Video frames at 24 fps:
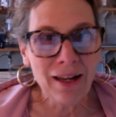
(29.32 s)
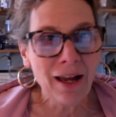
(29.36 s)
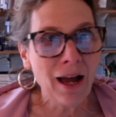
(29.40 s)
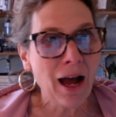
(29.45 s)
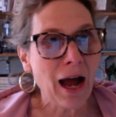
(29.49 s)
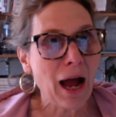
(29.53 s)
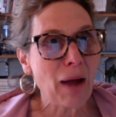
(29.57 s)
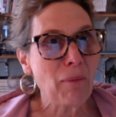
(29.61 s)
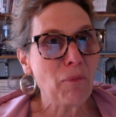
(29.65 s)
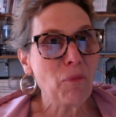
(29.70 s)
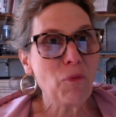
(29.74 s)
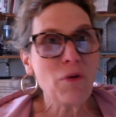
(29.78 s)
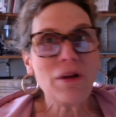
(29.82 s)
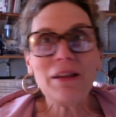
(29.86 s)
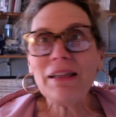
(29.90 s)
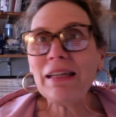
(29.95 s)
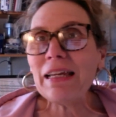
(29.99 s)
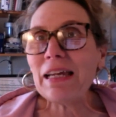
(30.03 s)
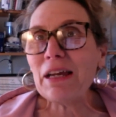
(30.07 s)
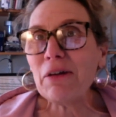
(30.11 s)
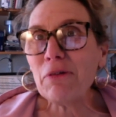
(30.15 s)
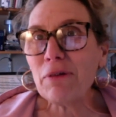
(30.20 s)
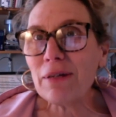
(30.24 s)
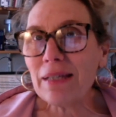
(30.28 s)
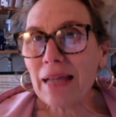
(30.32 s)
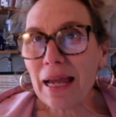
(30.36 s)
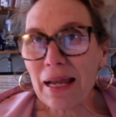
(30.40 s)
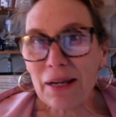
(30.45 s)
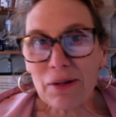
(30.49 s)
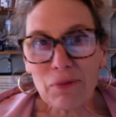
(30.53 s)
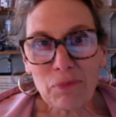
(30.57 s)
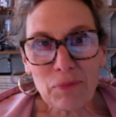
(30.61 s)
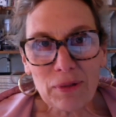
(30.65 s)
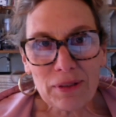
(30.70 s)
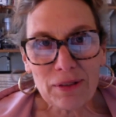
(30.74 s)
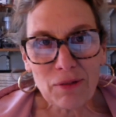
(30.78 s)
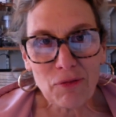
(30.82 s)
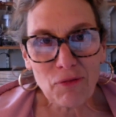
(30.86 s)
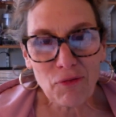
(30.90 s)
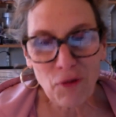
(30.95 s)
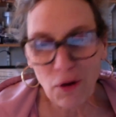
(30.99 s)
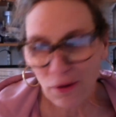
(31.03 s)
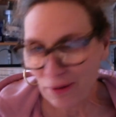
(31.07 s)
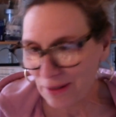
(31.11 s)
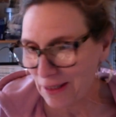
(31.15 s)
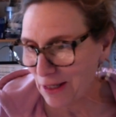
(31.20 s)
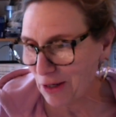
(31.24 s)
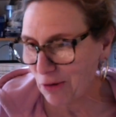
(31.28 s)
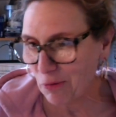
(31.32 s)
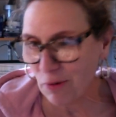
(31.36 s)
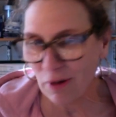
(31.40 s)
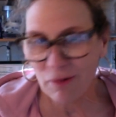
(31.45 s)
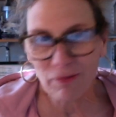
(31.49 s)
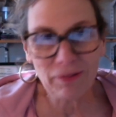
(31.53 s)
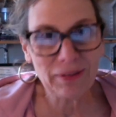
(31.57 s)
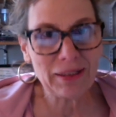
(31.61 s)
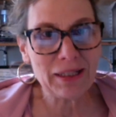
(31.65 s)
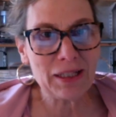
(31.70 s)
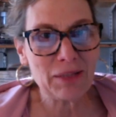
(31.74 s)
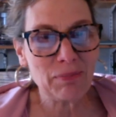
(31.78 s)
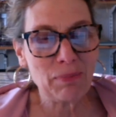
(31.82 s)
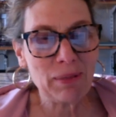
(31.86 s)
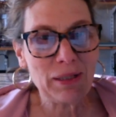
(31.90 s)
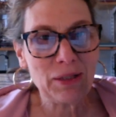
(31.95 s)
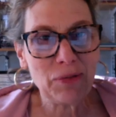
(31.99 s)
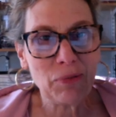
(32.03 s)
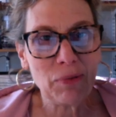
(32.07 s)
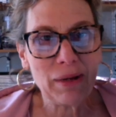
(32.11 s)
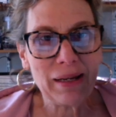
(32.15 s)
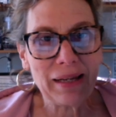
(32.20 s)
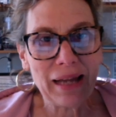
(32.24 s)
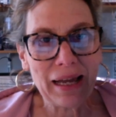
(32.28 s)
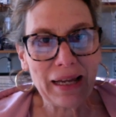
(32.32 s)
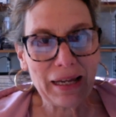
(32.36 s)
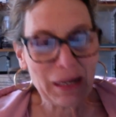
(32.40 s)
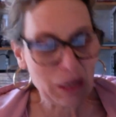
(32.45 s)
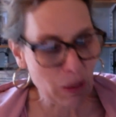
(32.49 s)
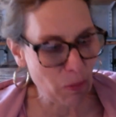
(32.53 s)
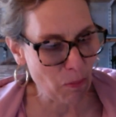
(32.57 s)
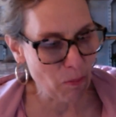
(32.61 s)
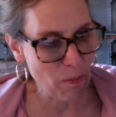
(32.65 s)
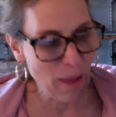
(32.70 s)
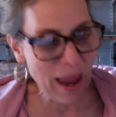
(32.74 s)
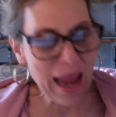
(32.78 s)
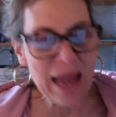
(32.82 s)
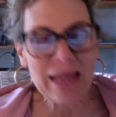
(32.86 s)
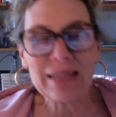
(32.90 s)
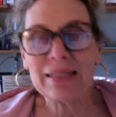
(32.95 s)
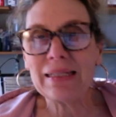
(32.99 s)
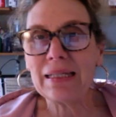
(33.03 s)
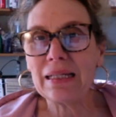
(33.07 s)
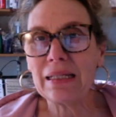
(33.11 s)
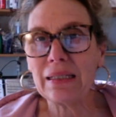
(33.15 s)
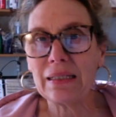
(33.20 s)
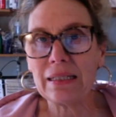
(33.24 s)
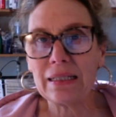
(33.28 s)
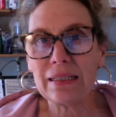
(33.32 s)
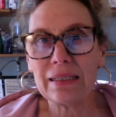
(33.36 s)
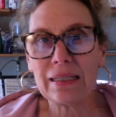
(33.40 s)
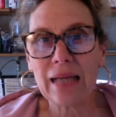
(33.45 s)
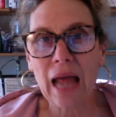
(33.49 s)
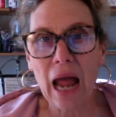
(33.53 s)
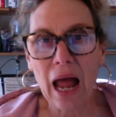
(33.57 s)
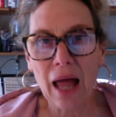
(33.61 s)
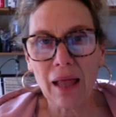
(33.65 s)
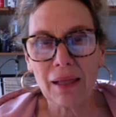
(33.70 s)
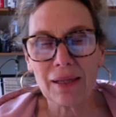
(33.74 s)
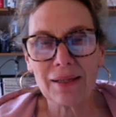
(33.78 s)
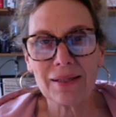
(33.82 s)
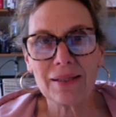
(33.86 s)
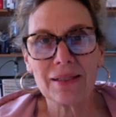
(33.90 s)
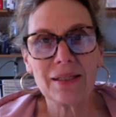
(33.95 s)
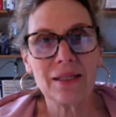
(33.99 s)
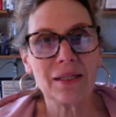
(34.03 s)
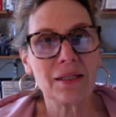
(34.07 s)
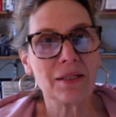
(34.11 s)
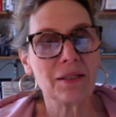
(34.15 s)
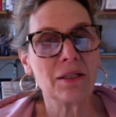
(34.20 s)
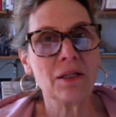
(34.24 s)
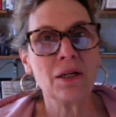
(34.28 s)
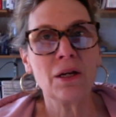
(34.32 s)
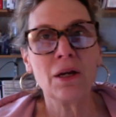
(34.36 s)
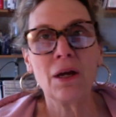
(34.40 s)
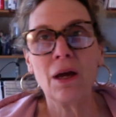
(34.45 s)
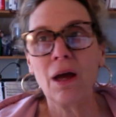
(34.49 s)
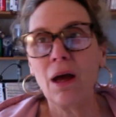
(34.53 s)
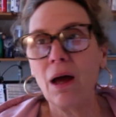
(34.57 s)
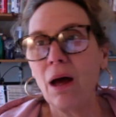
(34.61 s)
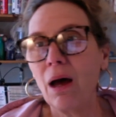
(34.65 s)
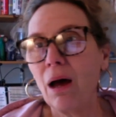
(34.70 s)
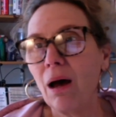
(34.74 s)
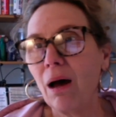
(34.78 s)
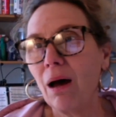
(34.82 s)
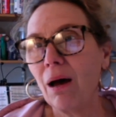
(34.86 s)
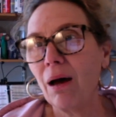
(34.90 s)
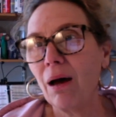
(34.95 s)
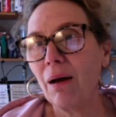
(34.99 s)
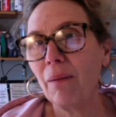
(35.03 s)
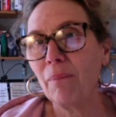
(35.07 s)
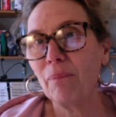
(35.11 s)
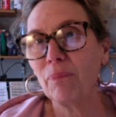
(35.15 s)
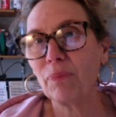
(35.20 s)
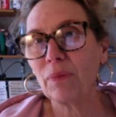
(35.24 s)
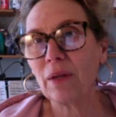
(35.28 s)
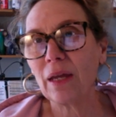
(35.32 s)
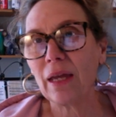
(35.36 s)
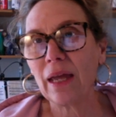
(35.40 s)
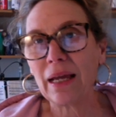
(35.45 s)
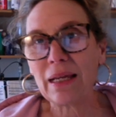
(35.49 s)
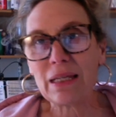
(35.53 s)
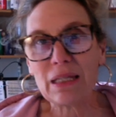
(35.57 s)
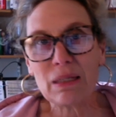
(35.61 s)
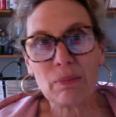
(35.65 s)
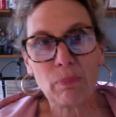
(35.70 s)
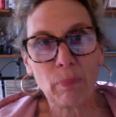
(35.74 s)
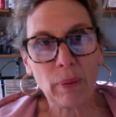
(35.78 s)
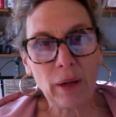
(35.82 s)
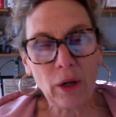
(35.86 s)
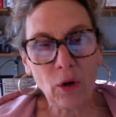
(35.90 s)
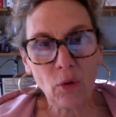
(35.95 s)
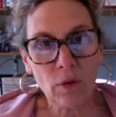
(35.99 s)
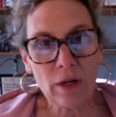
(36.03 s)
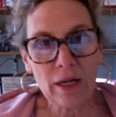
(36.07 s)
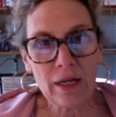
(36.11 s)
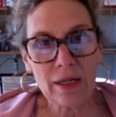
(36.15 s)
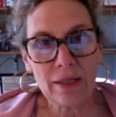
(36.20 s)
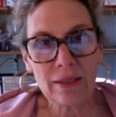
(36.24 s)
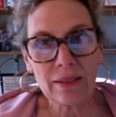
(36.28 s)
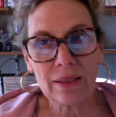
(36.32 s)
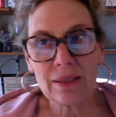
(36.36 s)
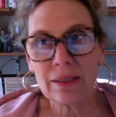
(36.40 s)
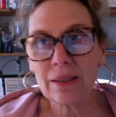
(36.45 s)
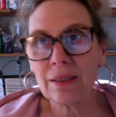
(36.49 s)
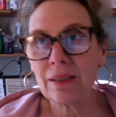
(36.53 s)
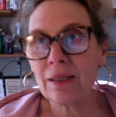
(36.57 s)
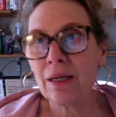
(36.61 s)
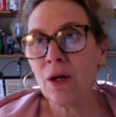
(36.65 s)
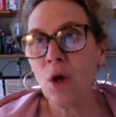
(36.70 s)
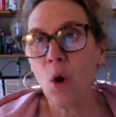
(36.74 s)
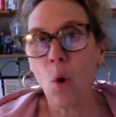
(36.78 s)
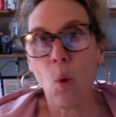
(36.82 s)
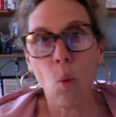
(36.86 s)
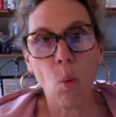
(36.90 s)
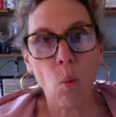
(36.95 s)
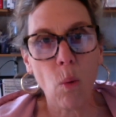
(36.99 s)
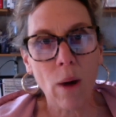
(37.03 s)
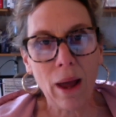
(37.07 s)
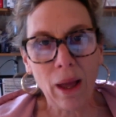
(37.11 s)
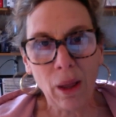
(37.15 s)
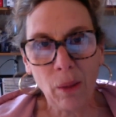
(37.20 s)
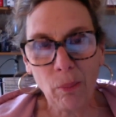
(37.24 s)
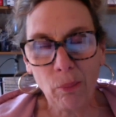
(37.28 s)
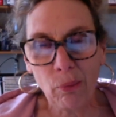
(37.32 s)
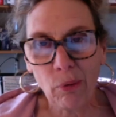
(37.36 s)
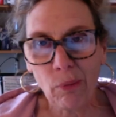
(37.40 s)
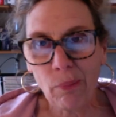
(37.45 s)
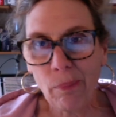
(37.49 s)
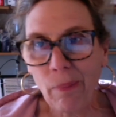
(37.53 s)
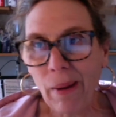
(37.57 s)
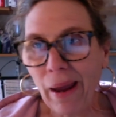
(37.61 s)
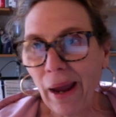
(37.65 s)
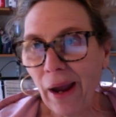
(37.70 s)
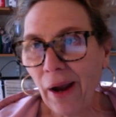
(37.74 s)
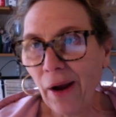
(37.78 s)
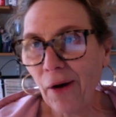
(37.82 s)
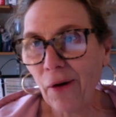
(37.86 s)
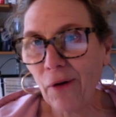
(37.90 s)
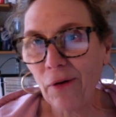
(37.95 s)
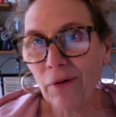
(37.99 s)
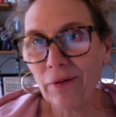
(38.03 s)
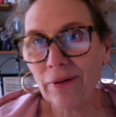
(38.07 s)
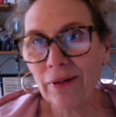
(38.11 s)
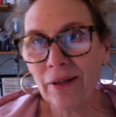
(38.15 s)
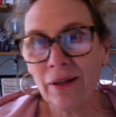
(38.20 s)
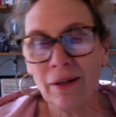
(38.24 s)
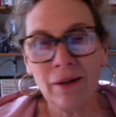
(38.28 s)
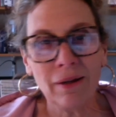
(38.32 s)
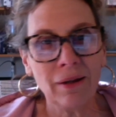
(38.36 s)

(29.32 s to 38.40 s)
I'm really irritated with the false equivalence between like an amazingly talented, experienced, well-prepared